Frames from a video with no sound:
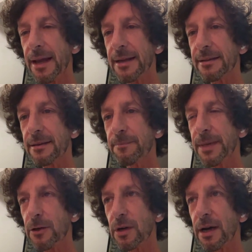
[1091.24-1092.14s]
And
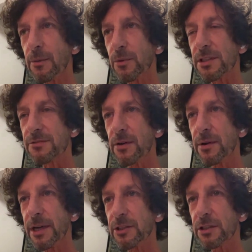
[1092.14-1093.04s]
Mykola was
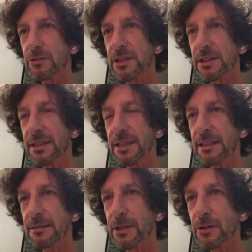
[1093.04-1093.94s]
very much interested in
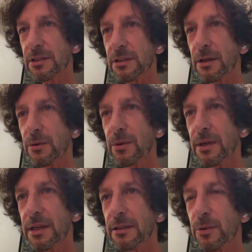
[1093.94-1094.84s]
it because,
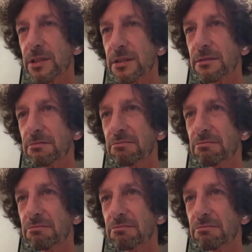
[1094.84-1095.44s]
it was